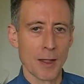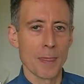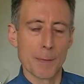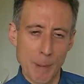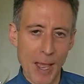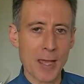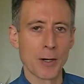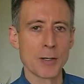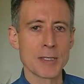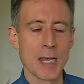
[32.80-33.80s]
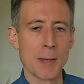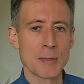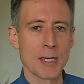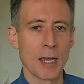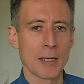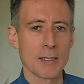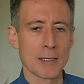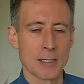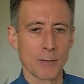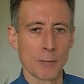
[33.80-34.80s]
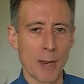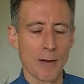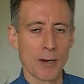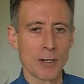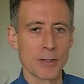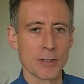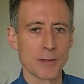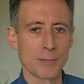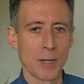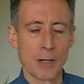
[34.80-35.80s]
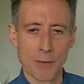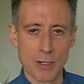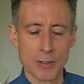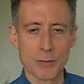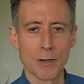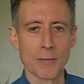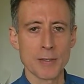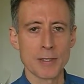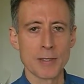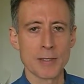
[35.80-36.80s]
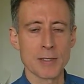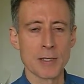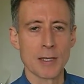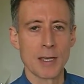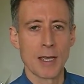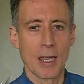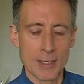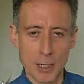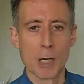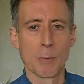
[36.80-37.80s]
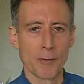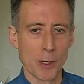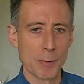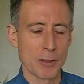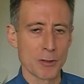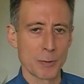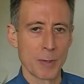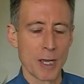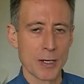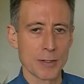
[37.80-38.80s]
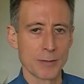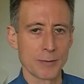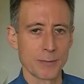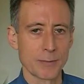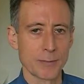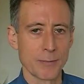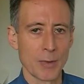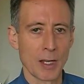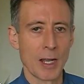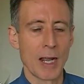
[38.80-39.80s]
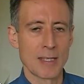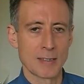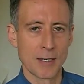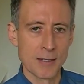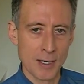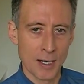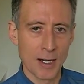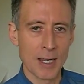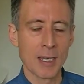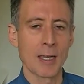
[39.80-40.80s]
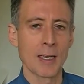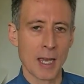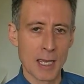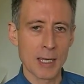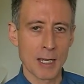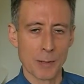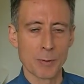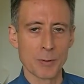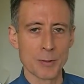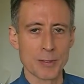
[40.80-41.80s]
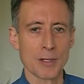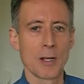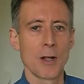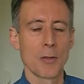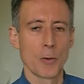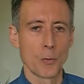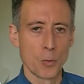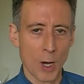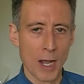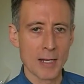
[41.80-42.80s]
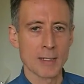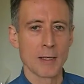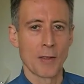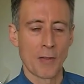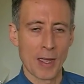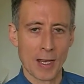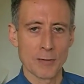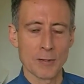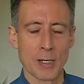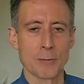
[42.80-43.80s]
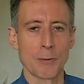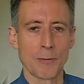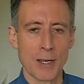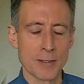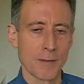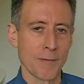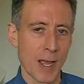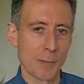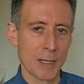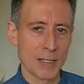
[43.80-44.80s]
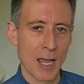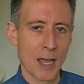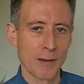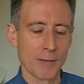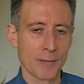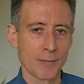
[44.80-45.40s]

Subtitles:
The ban on same-sex civil marriage in registered offices is homophobic discrimination. It's denying gay couples the right that their heterosexual friends and families have.